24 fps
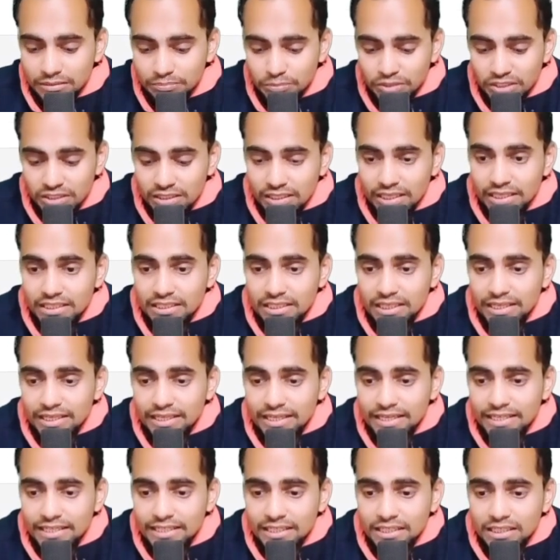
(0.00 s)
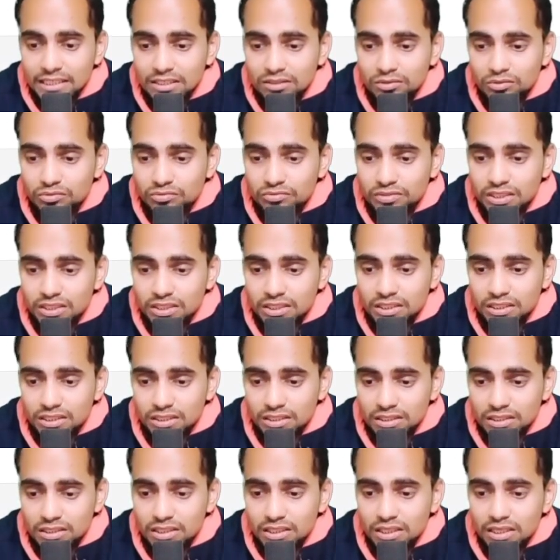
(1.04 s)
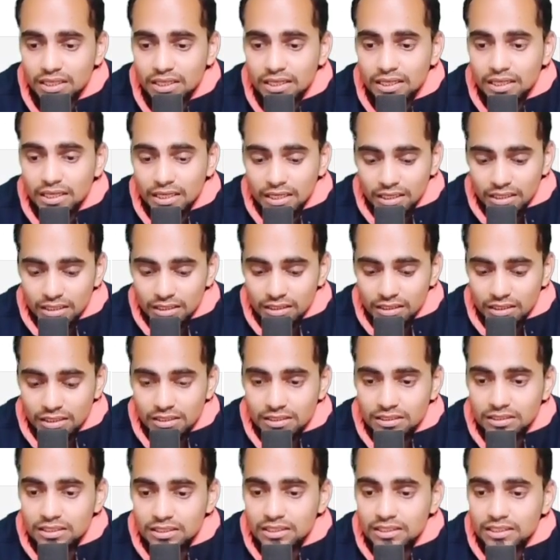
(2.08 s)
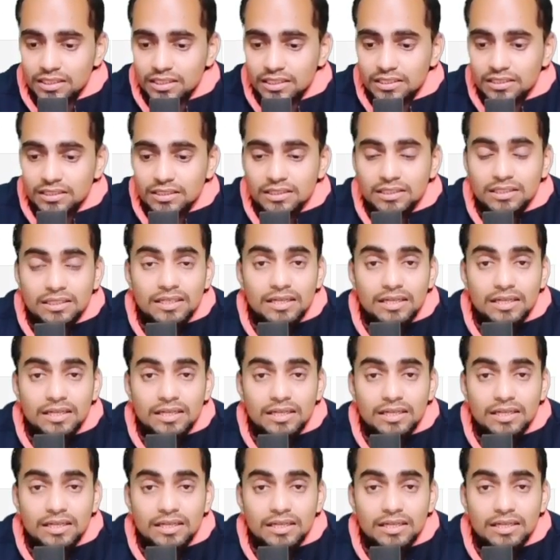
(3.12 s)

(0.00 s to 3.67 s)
precisely writing it over here is the reason